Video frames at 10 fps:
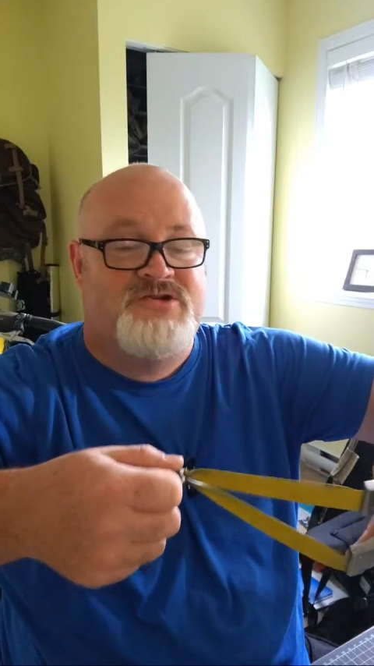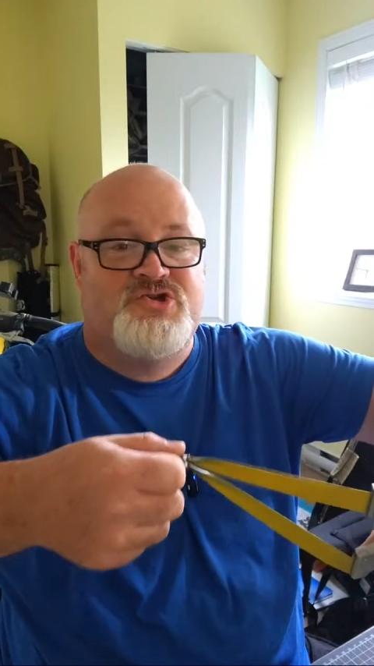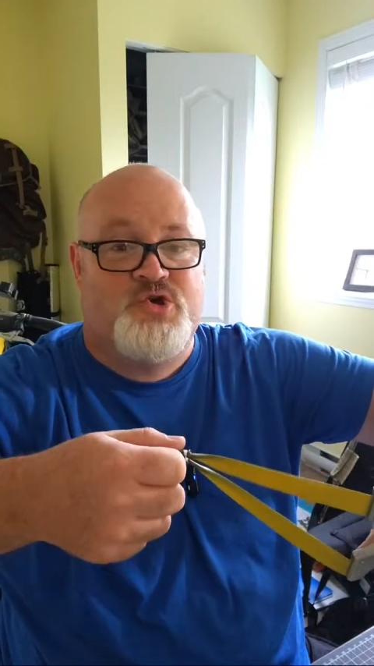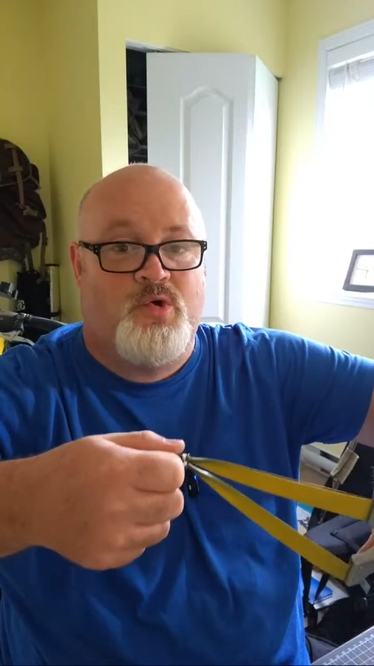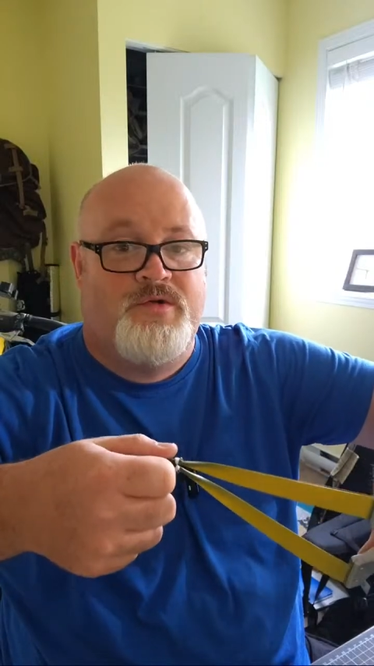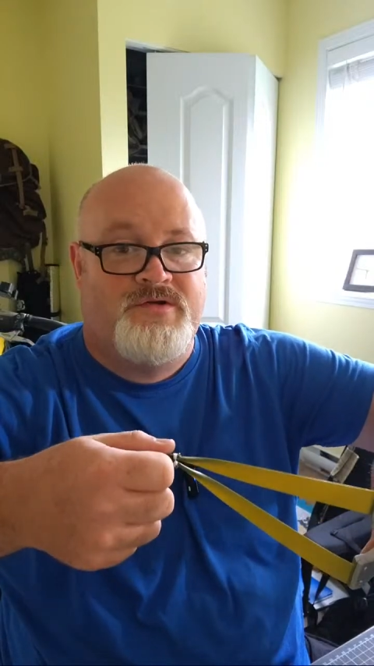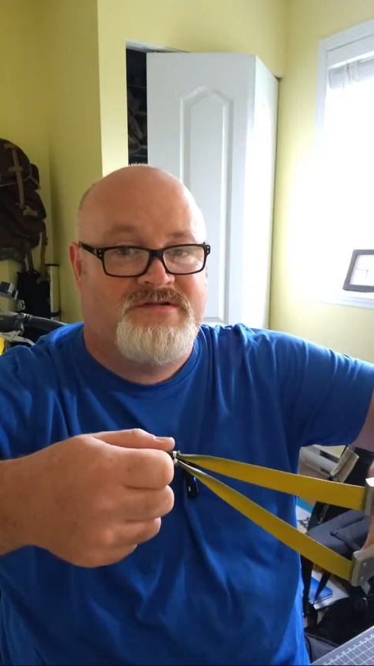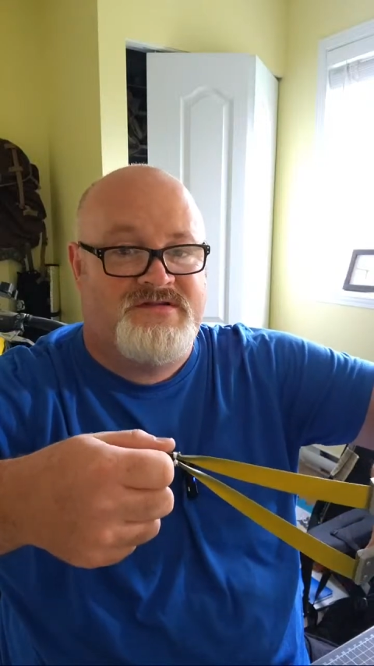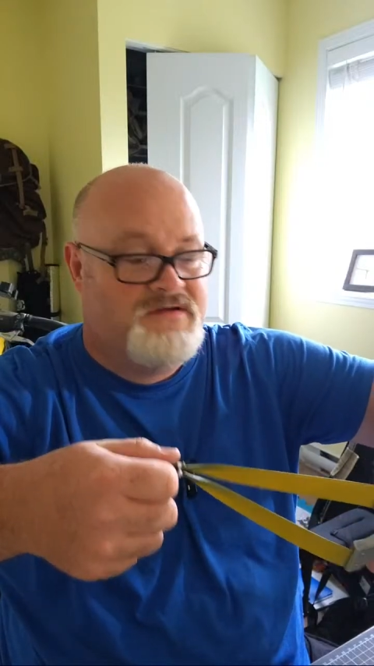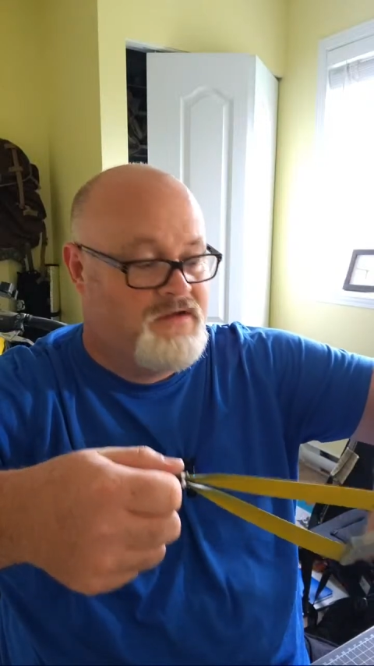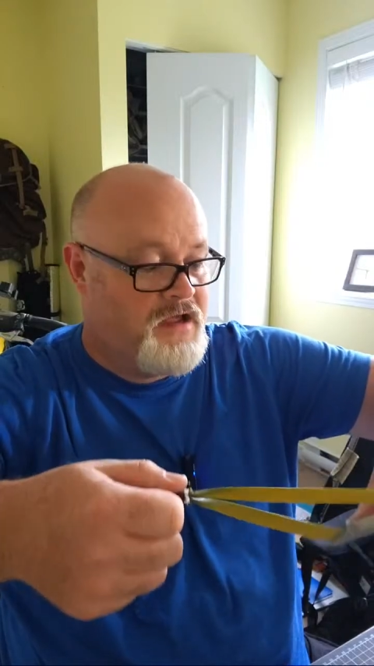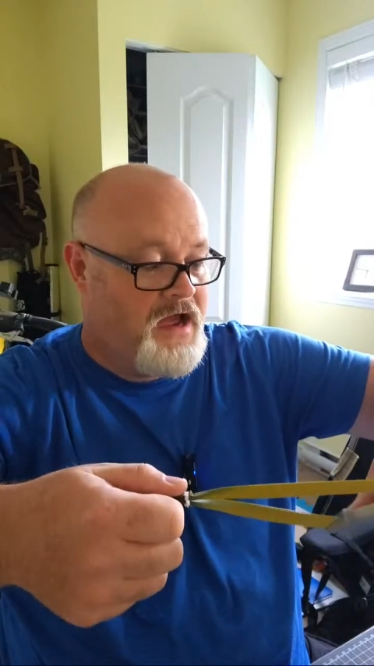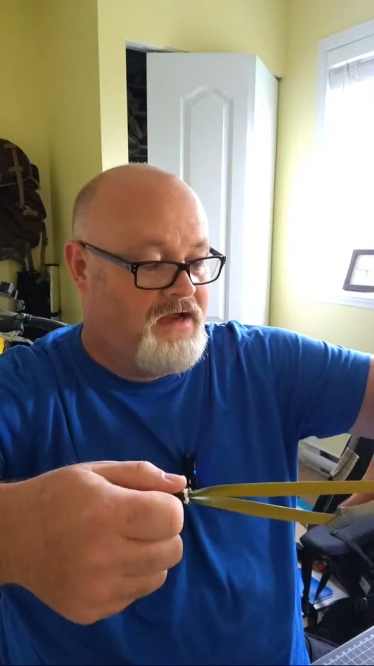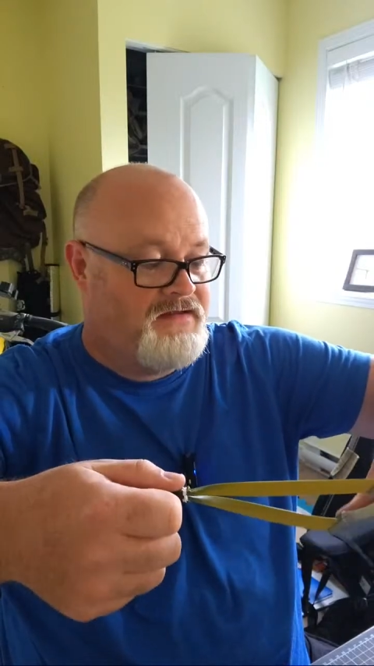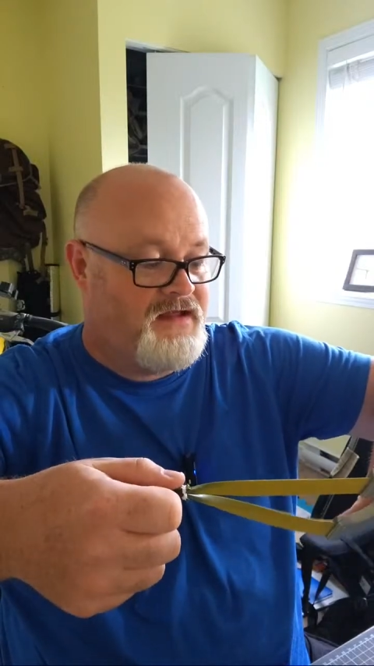and shoulders,
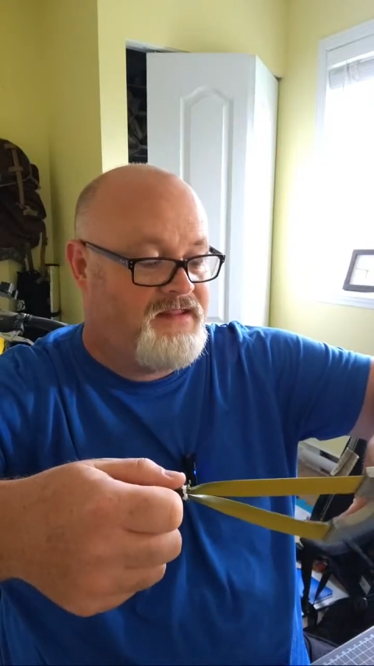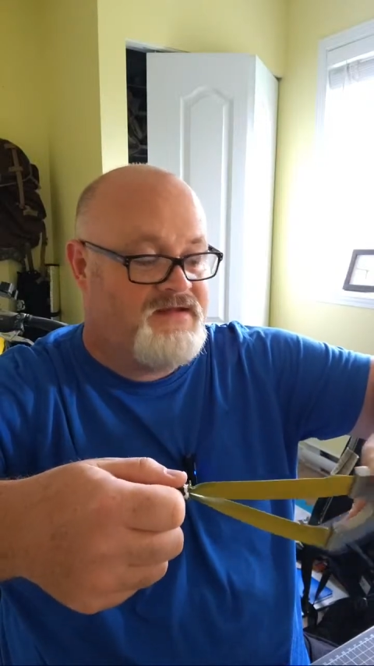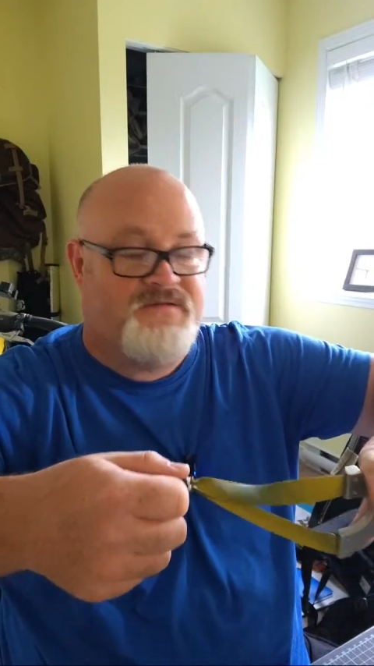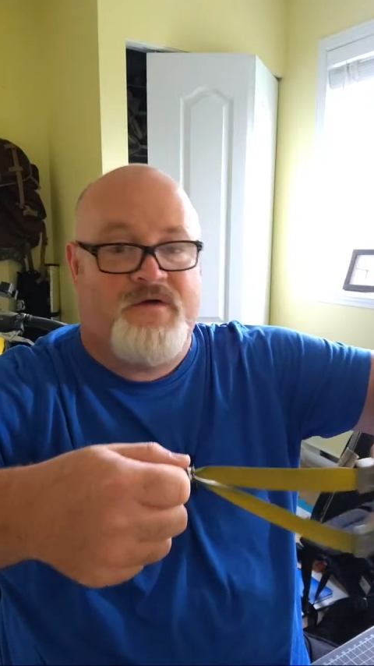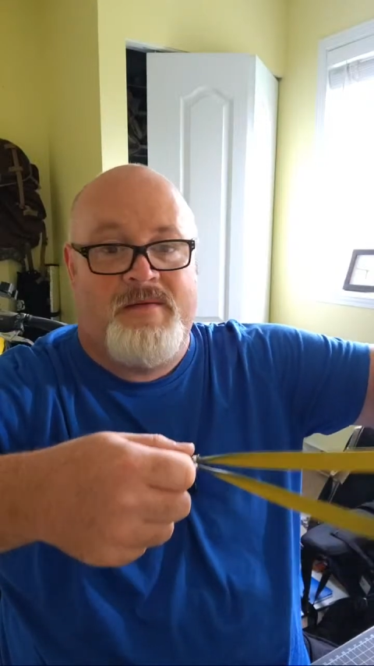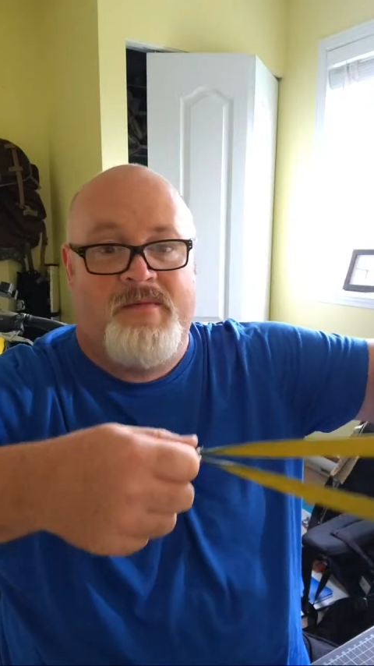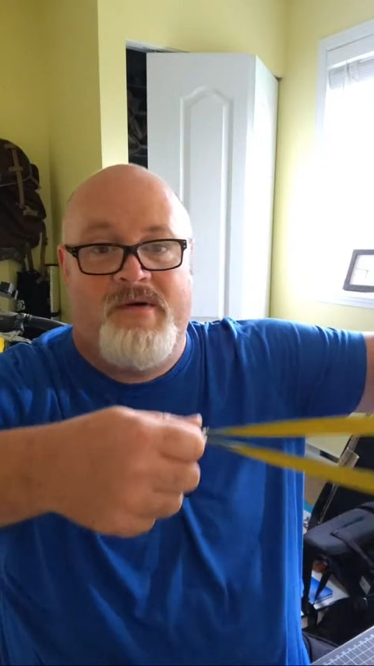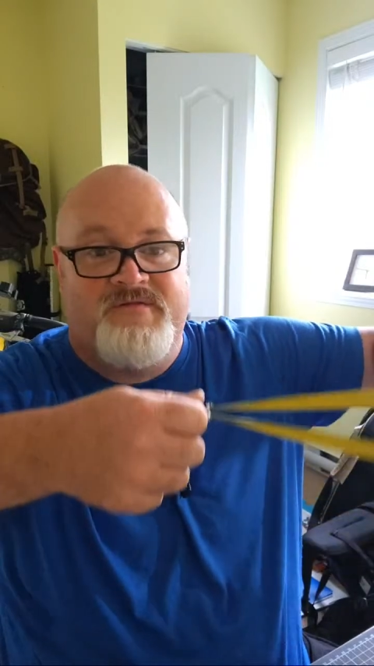I take this frame above